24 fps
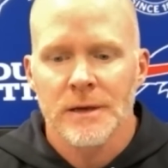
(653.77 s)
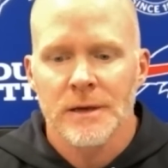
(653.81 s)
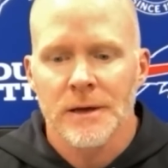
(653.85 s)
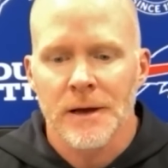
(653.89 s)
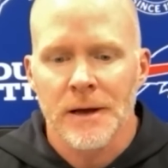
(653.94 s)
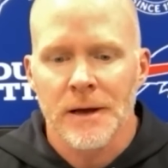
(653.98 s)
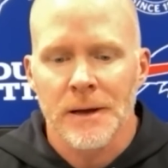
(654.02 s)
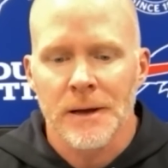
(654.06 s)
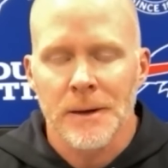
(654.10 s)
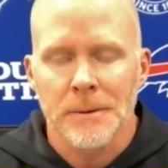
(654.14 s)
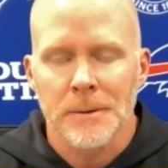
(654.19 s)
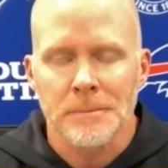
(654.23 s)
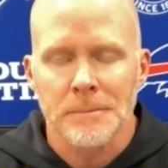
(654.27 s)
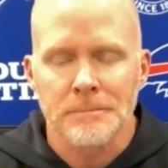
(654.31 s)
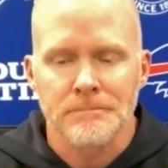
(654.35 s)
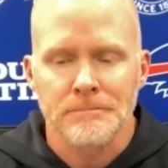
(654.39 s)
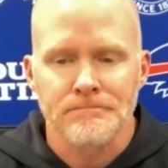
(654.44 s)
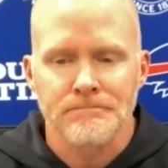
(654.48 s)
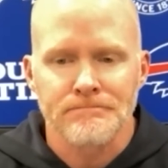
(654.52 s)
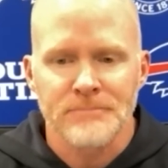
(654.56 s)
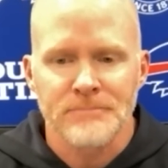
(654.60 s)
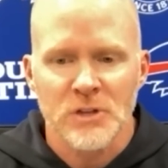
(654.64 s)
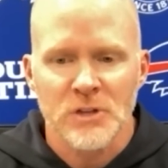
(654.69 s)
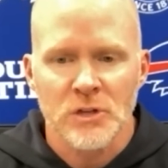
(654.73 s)
um,
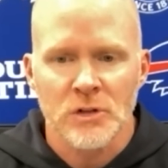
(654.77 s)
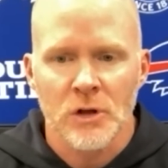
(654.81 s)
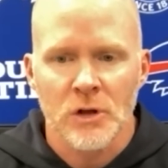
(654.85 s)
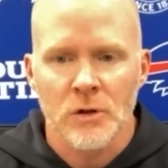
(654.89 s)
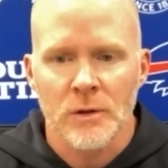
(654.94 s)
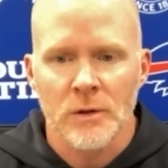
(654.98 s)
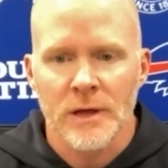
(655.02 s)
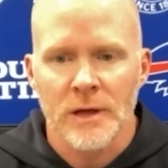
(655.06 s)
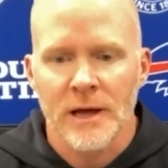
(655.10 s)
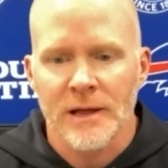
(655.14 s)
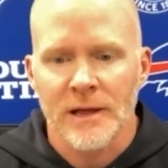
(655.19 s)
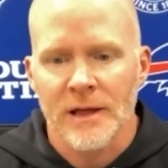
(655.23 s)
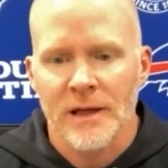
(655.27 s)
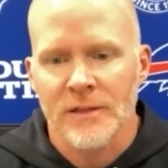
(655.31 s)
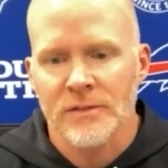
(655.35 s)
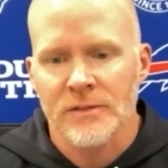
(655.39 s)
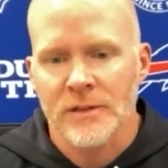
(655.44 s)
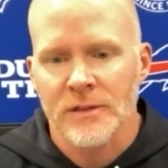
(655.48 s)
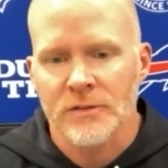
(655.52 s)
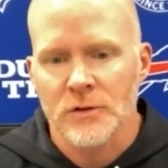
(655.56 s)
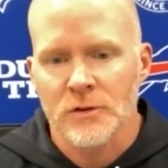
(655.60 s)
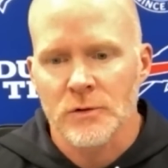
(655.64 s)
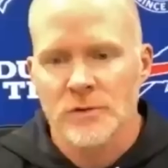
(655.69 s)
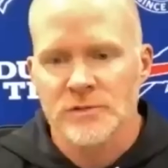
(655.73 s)
you know, I, I
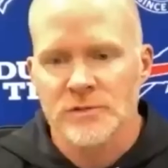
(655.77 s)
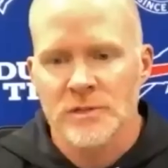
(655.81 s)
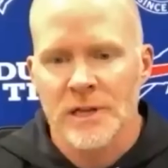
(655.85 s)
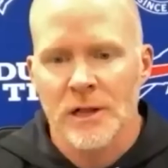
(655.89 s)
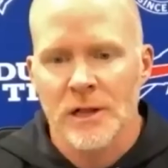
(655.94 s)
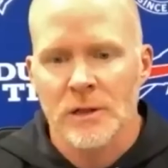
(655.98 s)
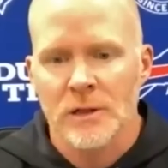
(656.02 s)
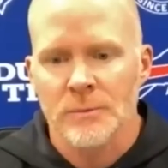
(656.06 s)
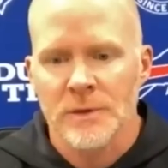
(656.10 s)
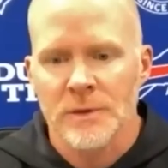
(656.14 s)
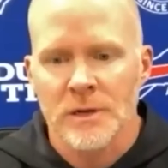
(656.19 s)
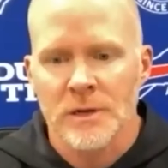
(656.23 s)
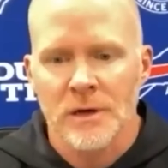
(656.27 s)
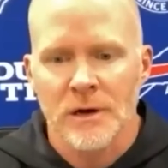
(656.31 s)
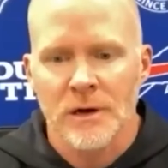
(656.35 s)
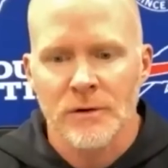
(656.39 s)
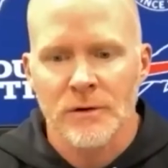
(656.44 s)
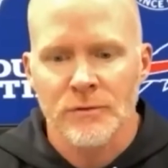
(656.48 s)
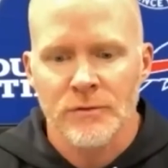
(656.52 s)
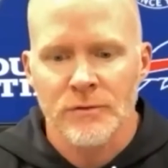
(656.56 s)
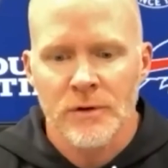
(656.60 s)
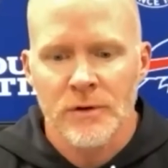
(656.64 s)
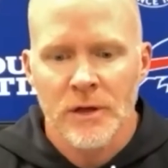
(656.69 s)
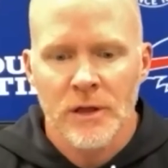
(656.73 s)
think there is an element
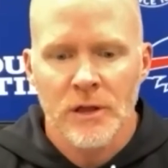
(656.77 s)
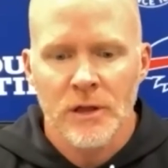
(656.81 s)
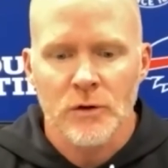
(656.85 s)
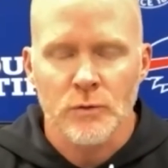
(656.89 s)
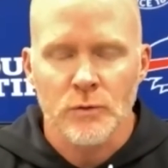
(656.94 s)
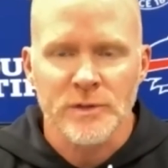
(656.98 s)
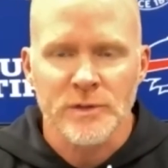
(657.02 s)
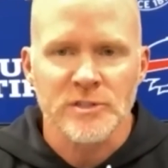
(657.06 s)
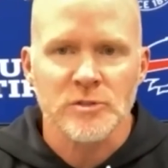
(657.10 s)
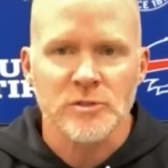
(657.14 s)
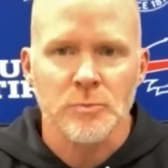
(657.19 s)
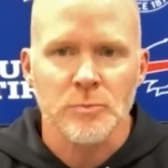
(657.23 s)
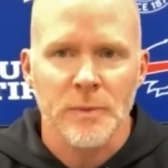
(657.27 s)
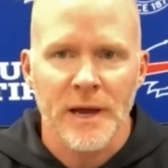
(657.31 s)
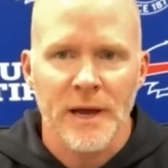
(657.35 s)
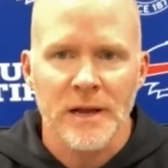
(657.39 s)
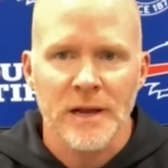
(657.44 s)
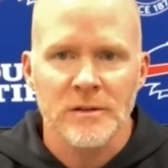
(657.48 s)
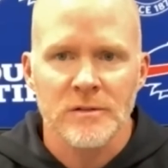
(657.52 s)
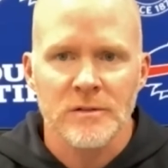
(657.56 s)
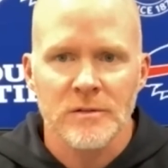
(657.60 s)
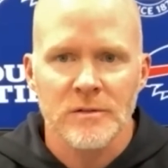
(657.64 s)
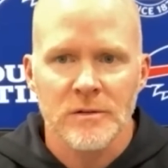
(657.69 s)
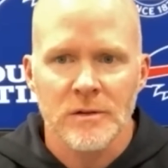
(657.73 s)
of
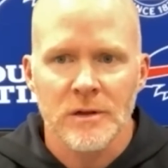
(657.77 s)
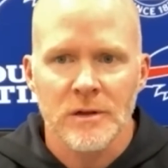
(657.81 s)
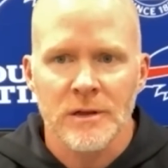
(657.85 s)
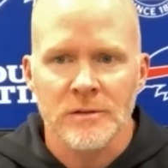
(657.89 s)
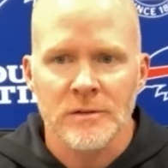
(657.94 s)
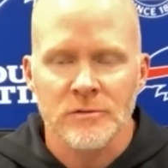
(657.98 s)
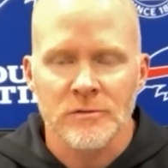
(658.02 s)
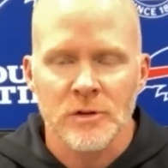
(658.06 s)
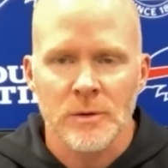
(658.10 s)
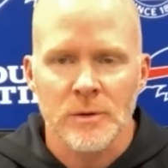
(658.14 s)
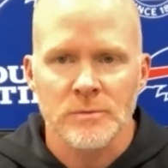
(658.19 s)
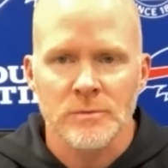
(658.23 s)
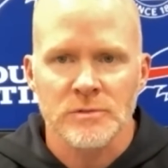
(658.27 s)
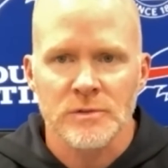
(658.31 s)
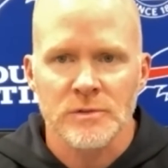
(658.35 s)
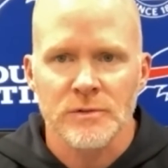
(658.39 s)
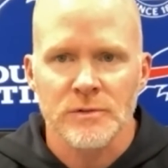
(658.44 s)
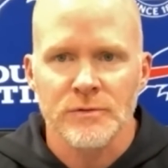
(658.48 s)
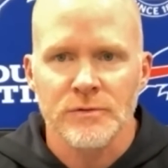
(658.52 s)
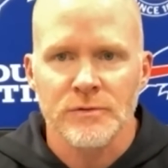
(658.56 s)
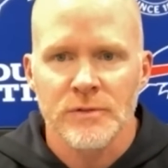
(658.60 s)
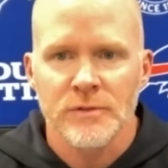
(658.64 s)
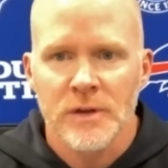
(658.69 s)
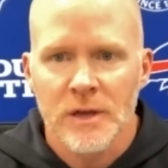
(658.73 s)
respect in terms
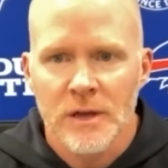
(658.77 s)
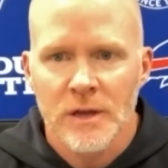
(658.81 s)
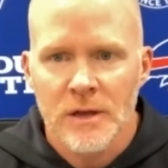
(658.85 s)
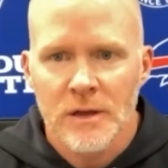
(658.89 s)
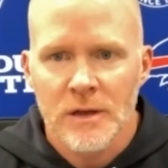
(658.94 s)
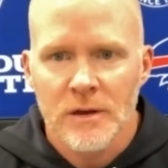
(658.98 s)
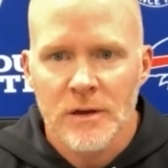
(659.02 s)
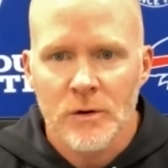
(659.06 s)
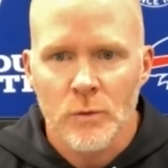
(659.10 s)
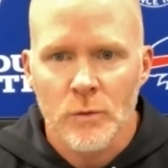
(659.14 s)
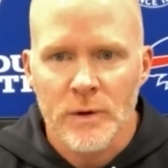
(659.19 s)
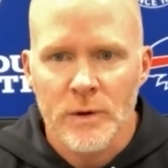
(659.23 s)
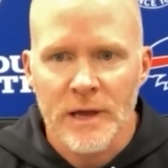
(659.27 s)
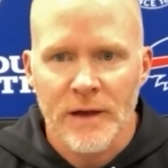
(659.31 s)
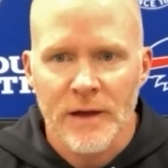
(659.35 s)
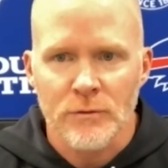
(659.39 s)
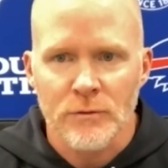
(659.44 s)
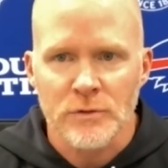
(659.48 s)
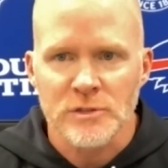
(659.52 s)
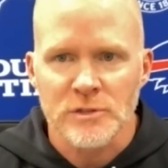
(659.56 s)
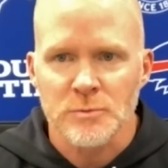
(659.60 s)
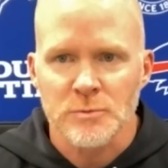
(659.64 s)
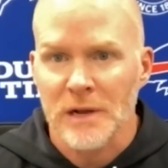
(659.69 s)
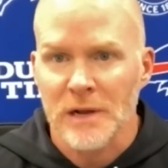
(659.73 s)
of we have
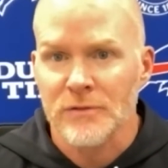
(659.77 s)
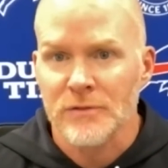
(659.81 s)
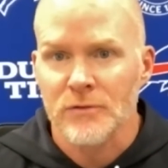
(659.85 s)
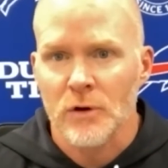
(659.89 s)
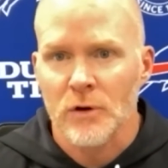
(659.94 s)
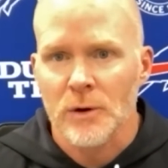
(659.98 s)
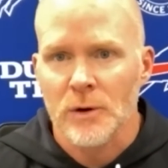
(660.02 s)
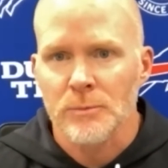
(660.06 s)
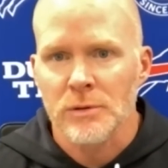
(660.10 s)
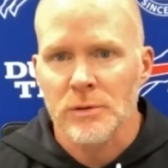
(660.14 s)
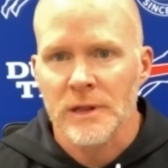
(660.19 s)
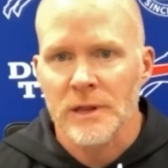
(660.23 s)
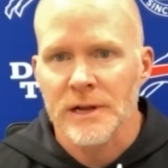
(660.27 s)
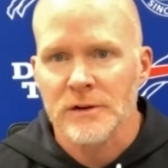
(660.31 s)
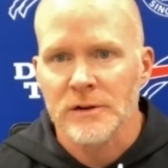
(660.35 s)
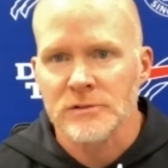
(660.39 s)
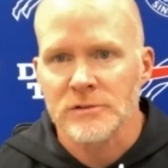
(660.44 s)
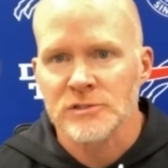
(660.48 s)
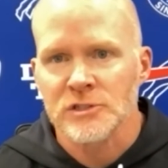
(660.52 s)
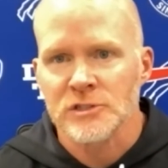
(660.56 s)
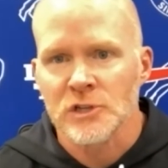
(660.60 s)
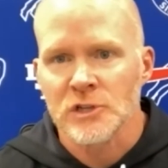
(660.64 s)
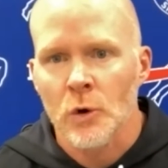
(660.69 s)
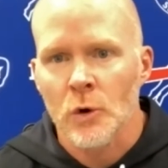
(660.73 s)
respect for our
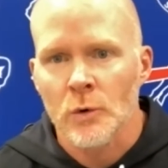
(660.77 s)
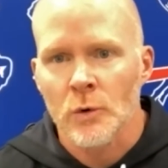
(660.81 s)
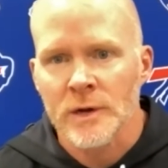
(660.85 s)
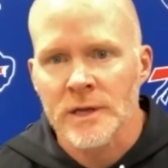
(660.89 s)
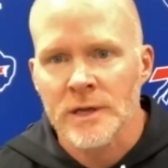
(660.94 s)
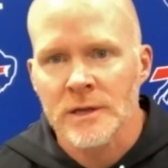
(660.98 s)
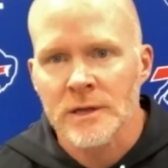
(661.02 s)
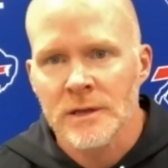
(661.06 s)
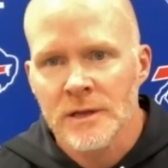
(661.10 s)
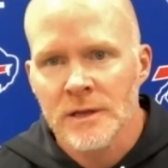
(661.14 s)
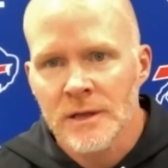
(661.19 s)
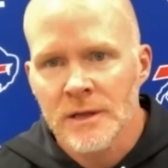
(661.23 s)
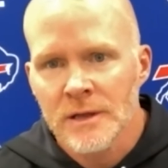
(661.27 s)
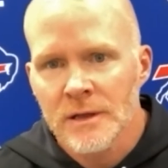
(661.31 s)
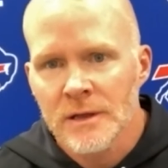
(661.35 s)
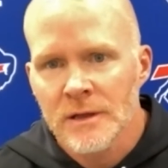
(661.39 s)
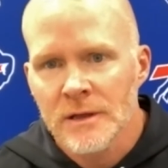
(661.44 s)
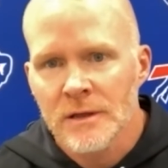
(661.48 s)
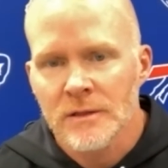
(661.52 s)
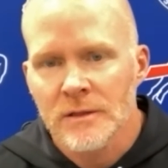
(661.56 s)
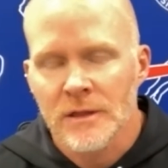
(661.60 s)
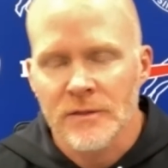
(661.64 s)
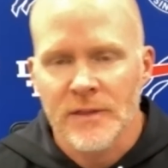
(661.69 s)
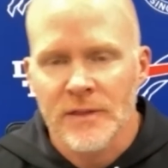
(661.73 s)
players, knowing
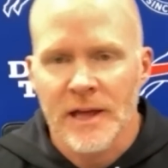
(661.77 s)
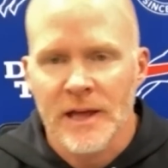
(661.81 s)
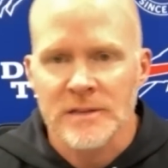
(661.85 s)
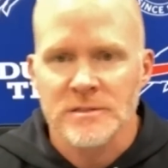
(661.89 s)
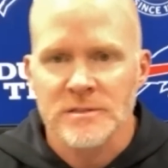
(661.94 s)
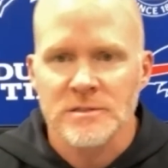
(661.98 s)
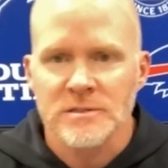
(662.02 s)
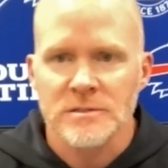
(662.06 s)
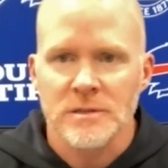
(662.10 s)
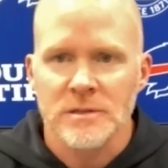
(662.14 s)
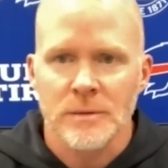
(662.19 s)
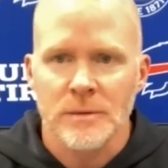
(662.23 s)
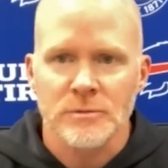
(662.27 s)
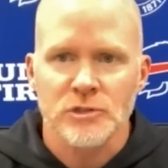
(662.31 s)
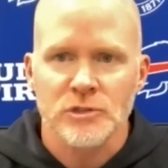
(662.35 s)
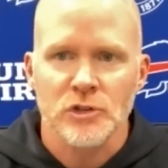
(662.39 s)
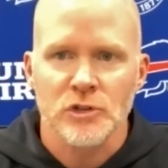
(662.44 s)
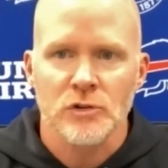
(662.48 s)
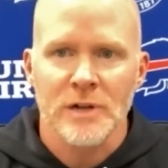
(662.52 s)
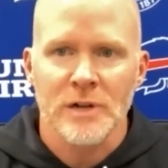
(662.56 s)
that that's I'm sure